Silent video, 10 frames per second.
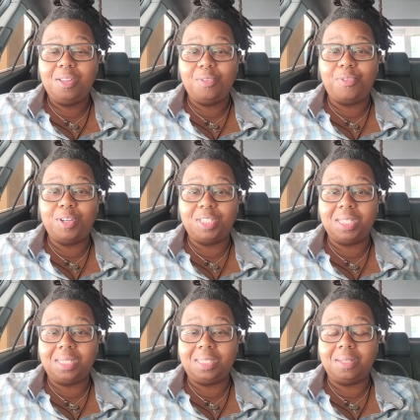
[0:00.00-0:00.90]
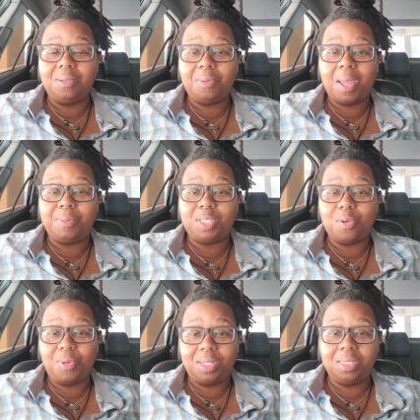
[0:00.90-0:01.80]
the first season,
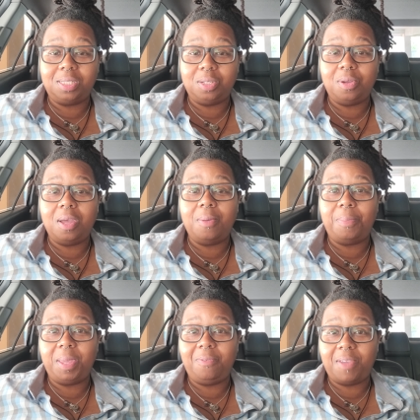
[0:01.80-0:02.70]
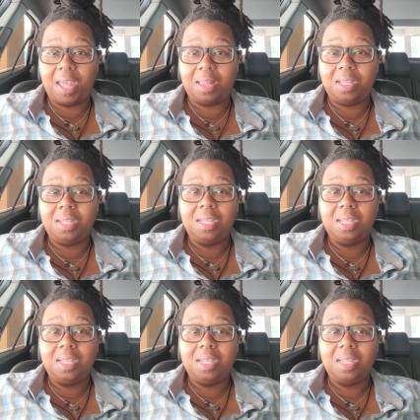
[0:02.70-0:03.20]
episode one and two of P Valley.